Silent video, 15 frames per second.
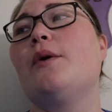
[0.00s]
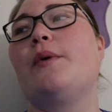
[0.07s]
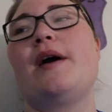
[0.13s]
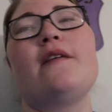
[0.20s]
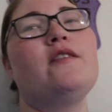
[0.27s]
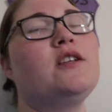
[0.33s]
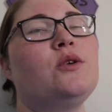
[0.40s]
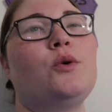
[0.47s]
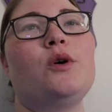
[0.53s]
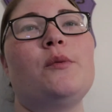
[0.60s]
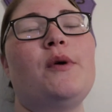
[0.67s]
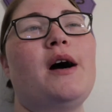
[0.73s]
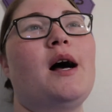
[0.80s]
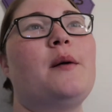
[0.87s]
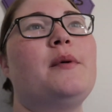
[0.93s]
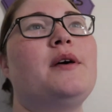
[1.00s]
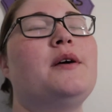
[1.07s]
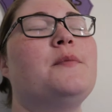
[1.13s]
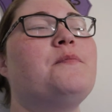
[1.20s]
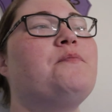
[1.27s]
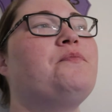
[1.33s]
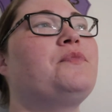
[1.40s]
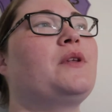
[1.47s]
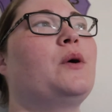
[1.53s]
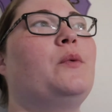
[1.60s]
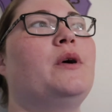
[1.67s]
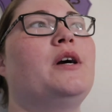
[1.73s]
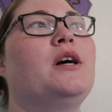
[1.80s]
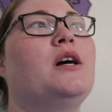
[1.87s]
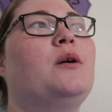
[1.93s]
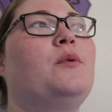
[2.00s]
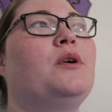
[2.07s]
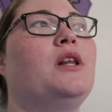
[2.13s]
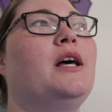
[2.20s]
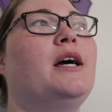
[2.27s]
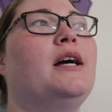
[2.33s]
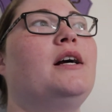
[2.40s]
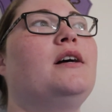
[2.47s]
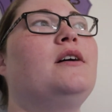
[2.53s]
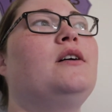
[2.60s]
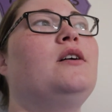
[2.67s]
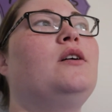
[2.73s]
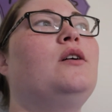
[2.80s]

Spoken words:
We have this horrible habit where we're like,